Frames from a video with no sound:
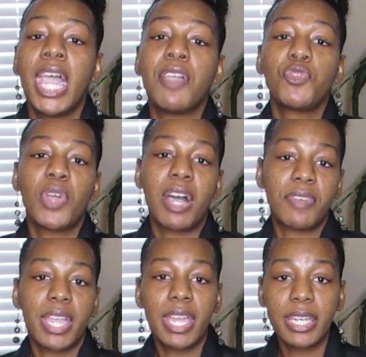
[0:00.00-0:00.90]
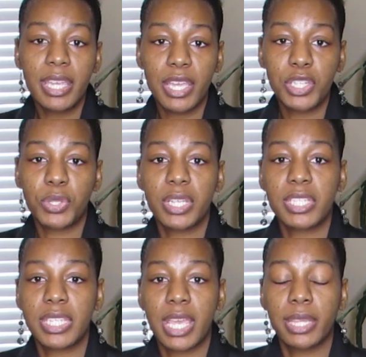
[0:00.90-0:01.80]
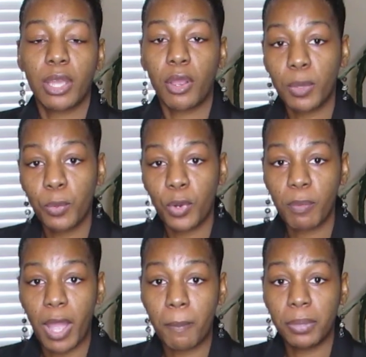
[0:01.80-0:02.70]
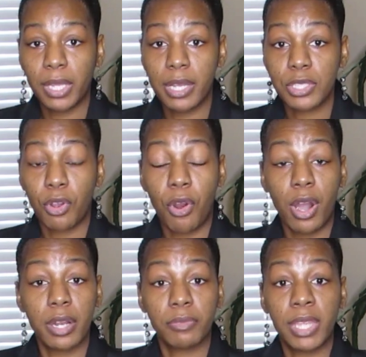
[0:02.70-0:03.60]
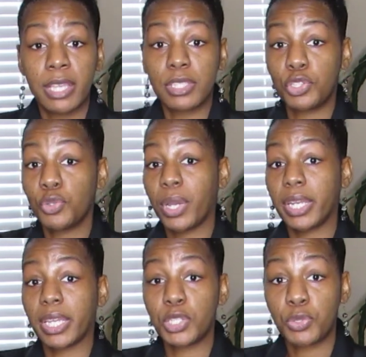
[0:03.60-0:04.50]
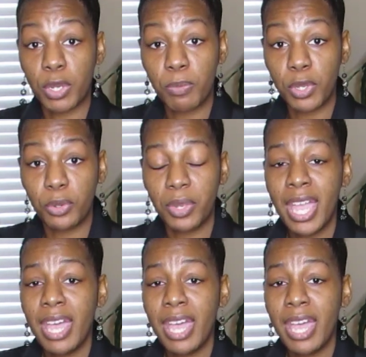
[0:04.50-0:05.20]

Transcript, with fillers: if you have any interest in learning more about blunts or things that you want to contribute,